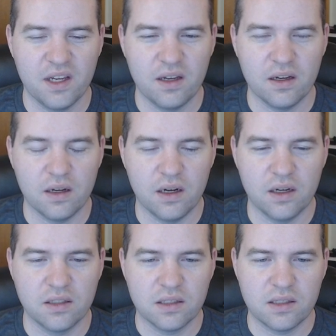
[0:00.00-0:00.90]

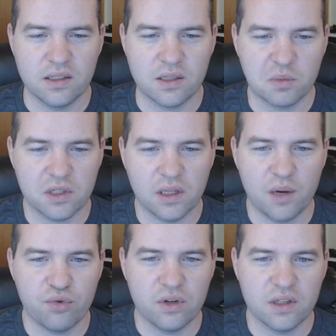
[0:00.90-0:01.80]
to see some
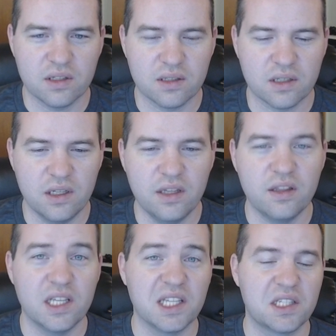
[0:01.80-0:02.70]
celebrities in
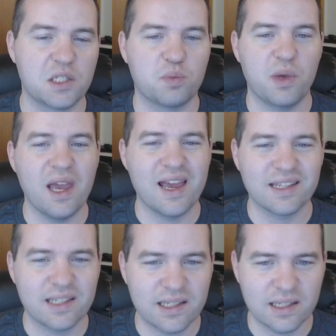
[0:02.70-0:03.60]
this
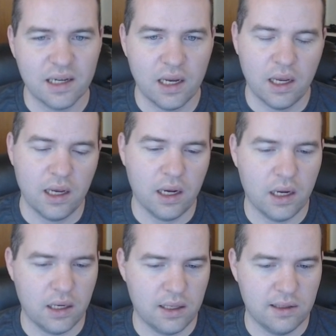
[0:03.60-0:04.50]
space.
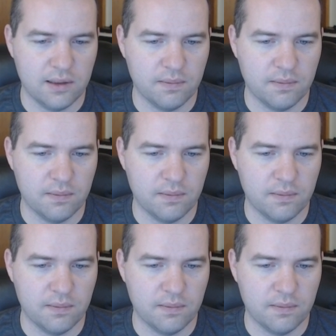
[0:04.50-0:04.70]
Yeah,